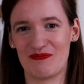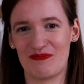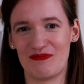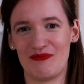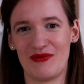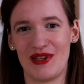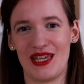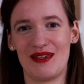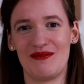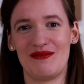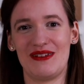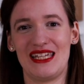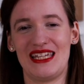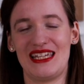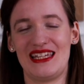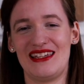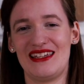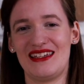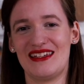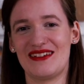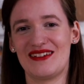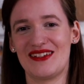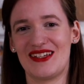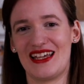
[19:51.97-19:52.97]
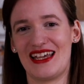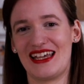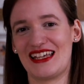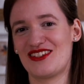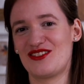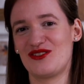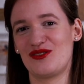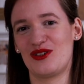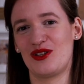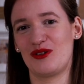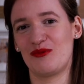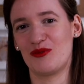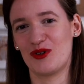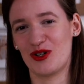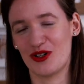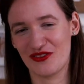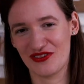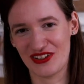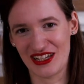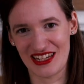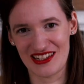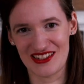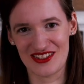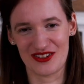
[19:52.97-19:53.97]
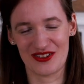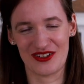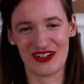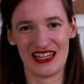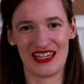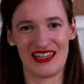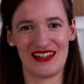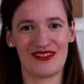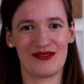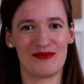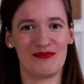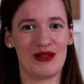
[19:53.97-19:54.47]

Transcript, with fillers: Maybe exuding more of that joy and